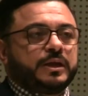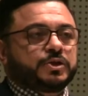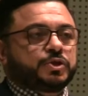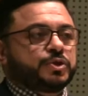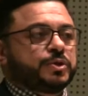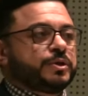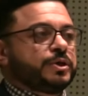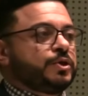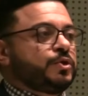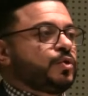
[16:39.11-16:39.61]
they
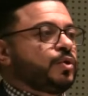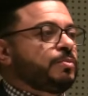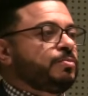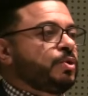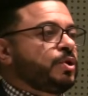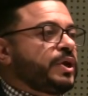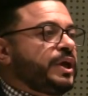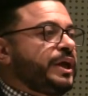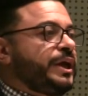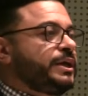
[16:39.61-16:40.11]
turn a
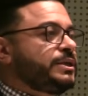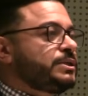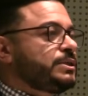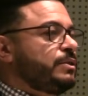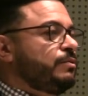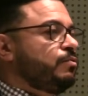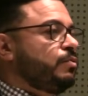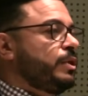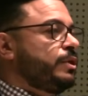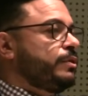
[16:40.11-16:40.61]
normal case
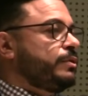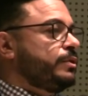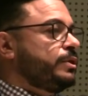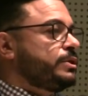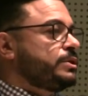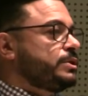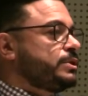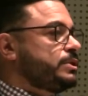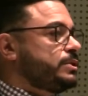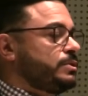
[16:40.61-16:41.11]
of whether
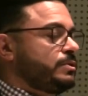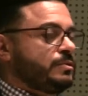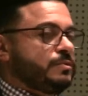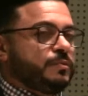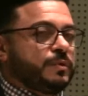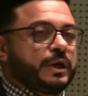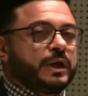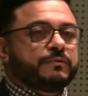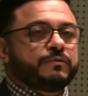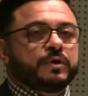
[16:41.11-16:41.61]
it's
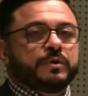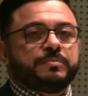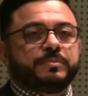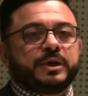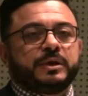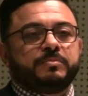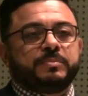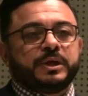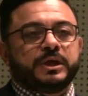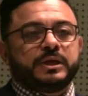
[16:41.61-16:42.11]
whatever it
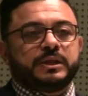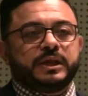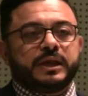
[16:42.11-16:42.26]
may be,